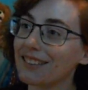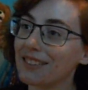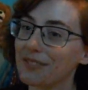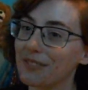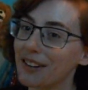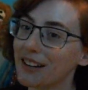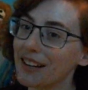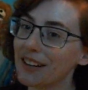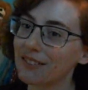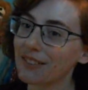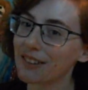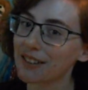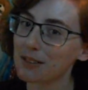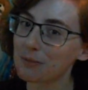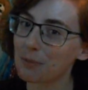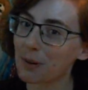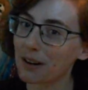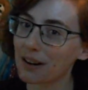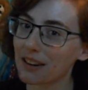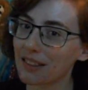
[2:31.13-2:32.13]
on the very
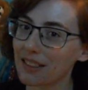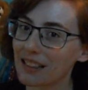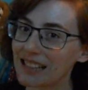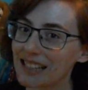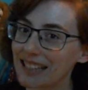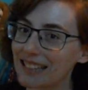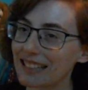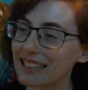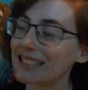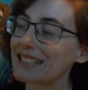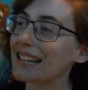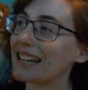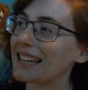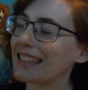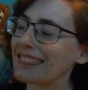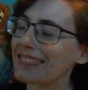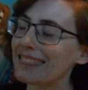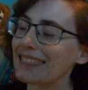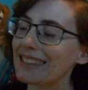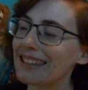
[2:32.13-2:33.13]
first part of the list
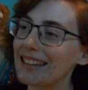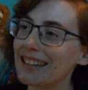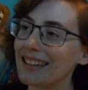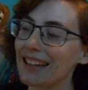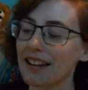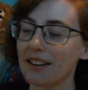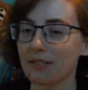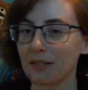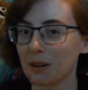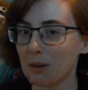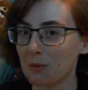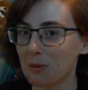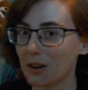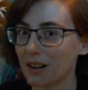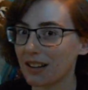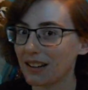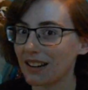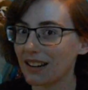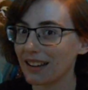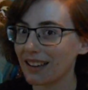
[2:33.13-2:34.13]
I think
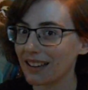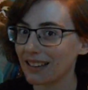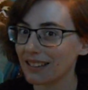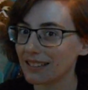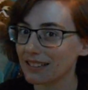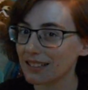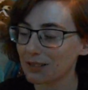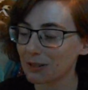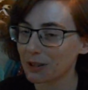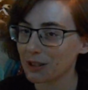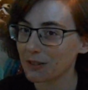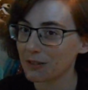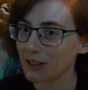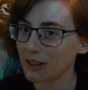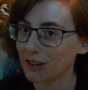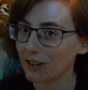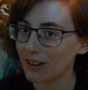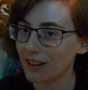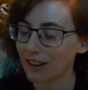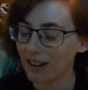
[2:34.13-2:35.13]
everyone can sort of
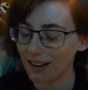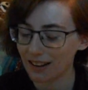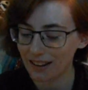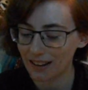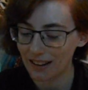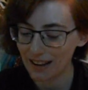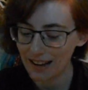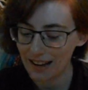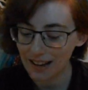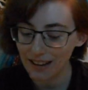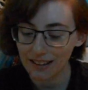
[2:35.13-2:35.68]
agree on,